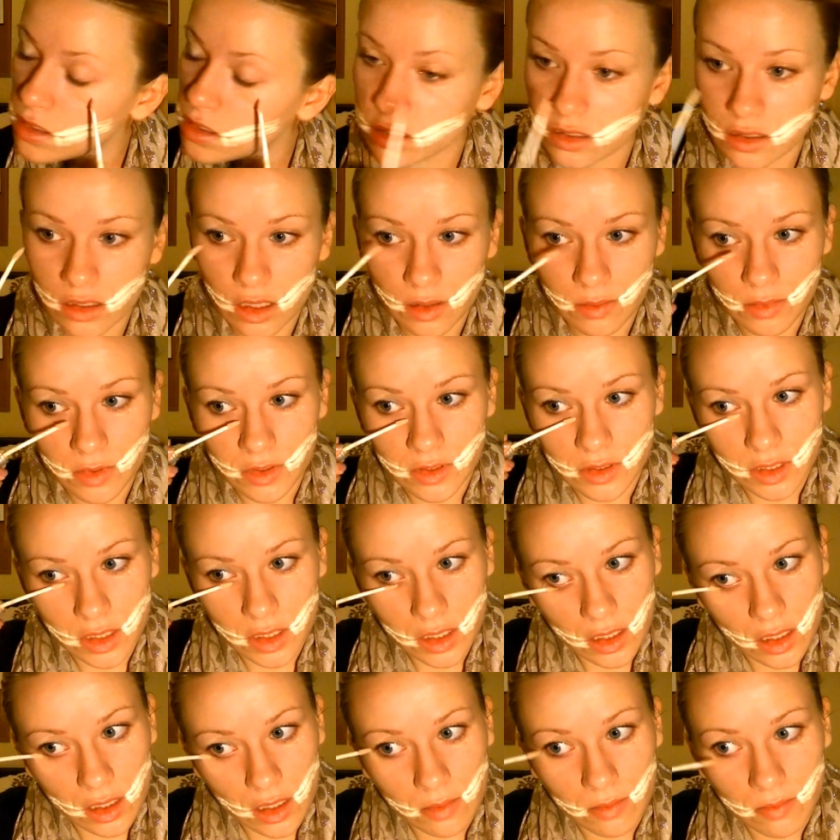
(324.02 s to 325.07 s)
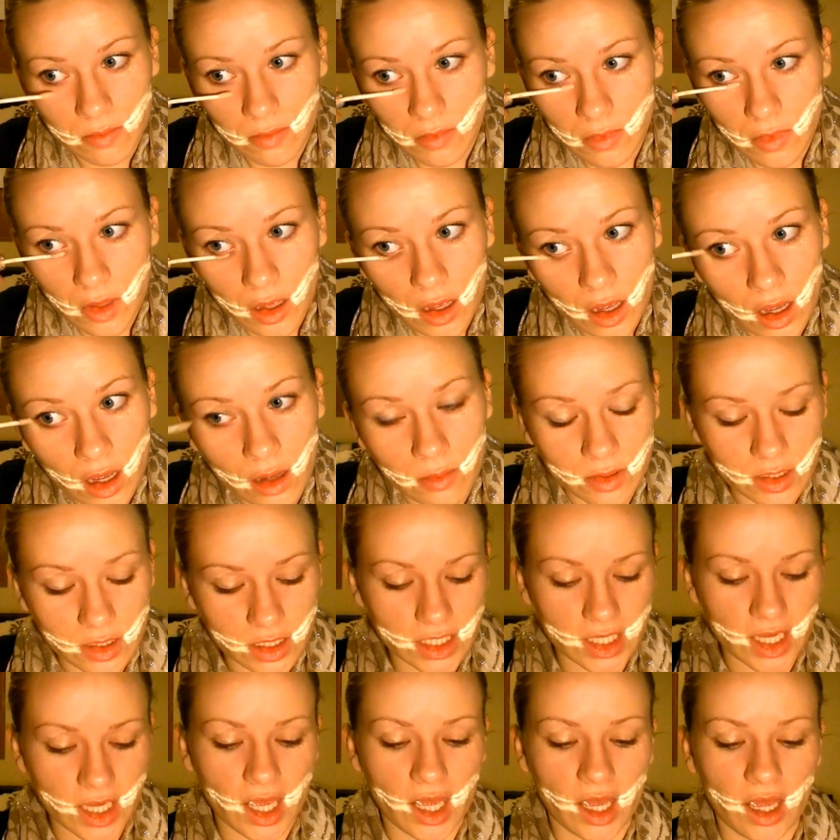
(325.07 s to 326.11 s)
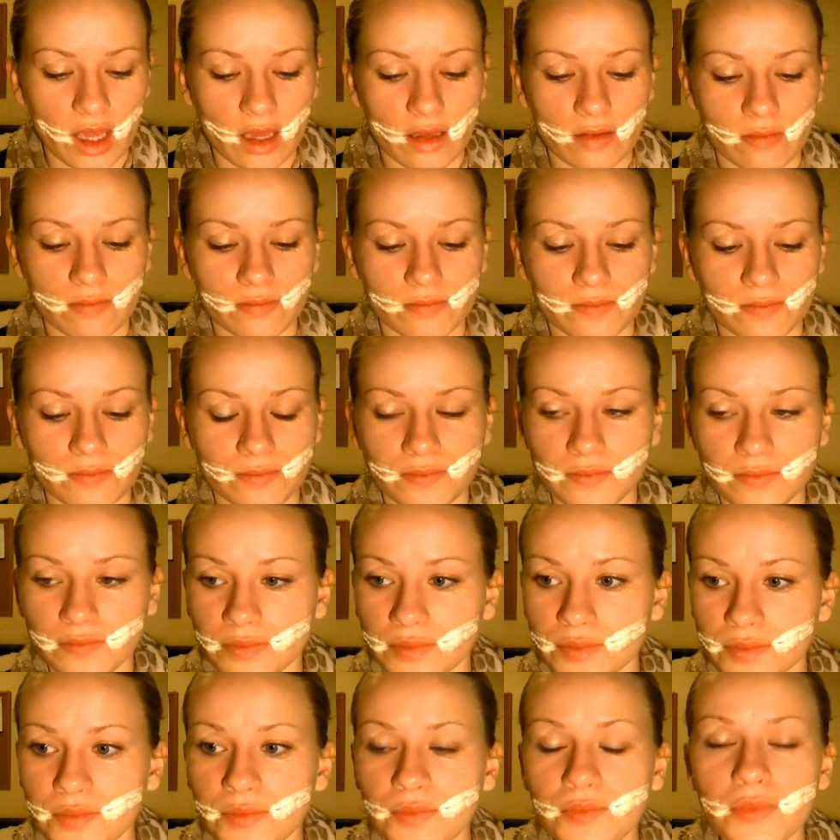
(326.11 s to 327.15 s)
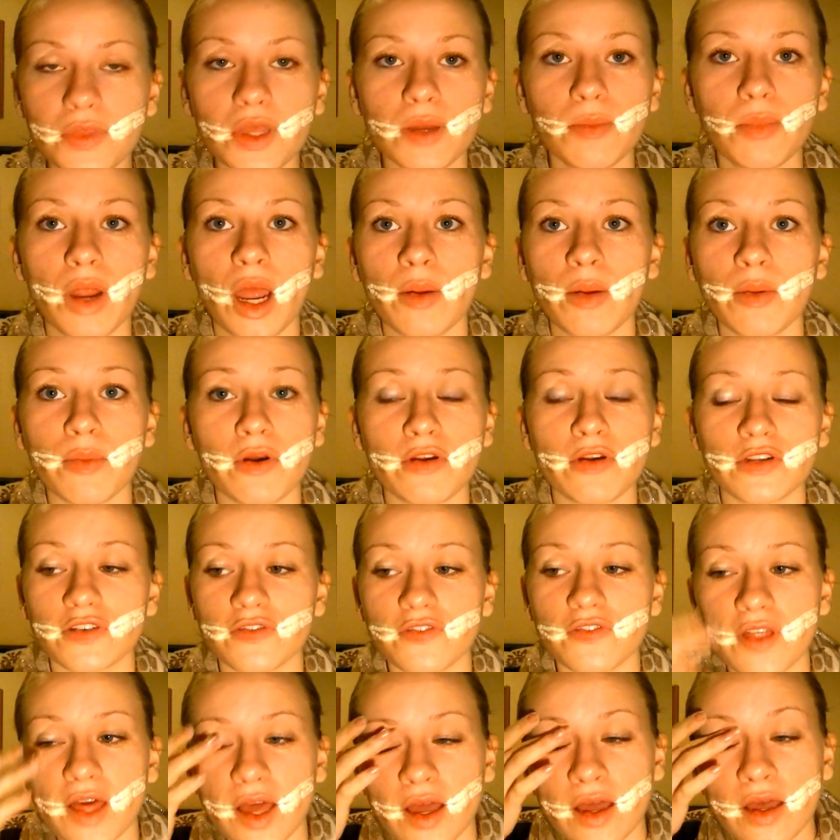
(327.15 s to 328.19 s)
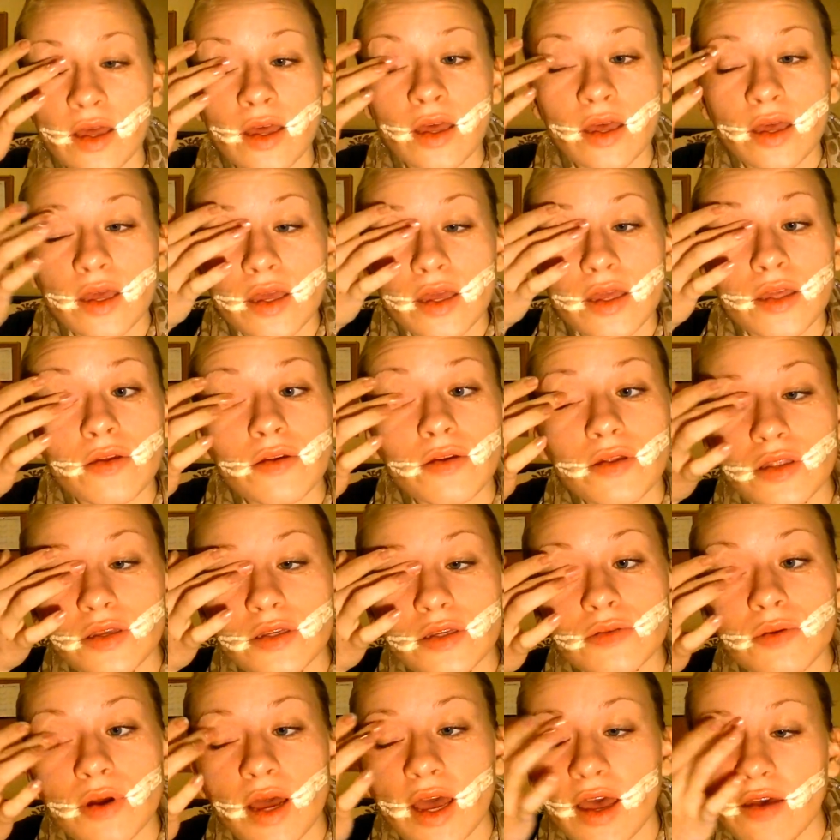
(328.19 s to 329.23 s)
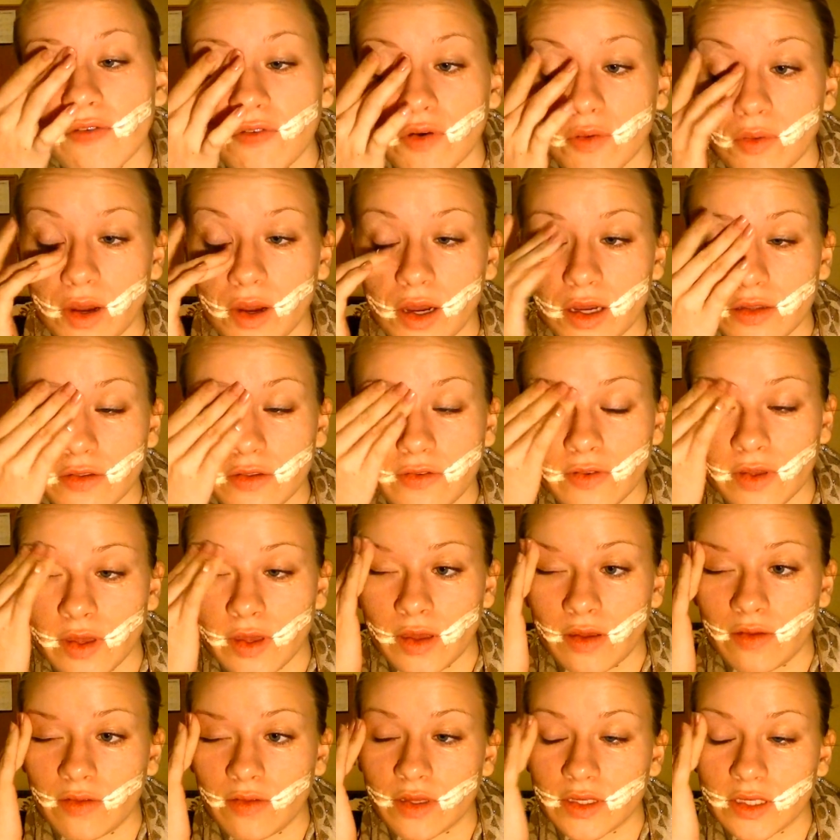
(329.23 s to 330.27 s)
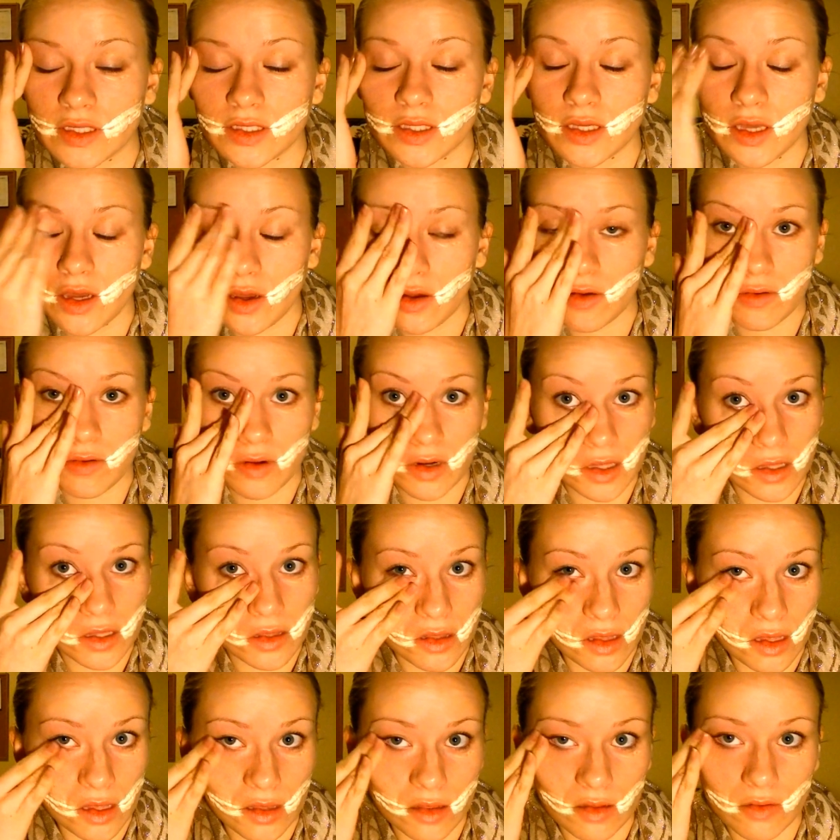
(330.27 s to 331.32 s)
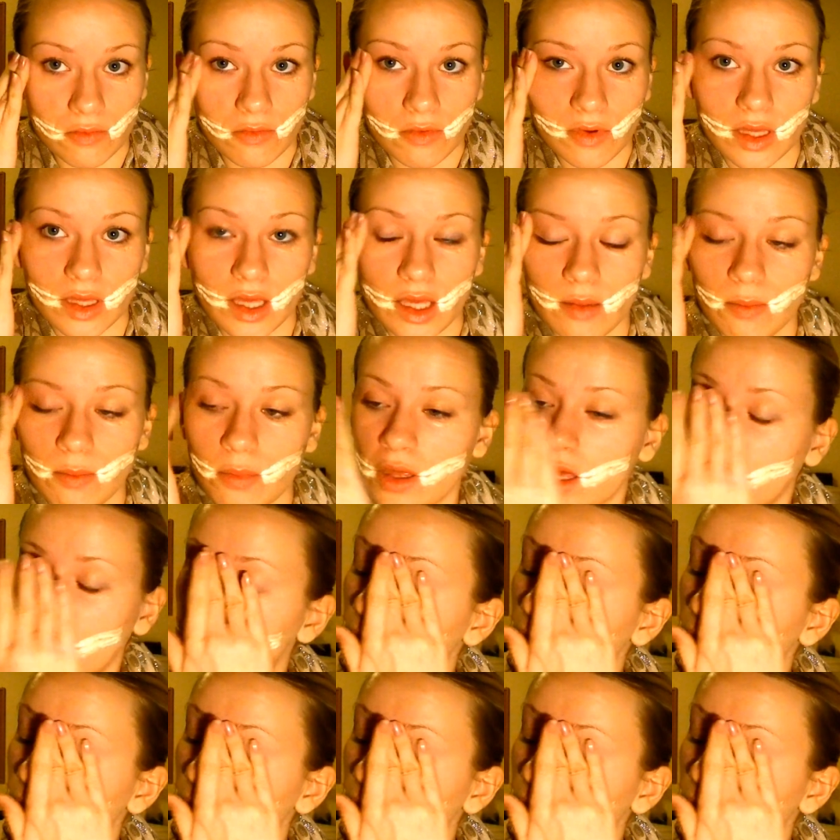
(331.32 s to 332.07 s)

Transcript: So I'm using Urban Decay Primer Potion for that. You can use whatever works for you. This is the only thing that will keep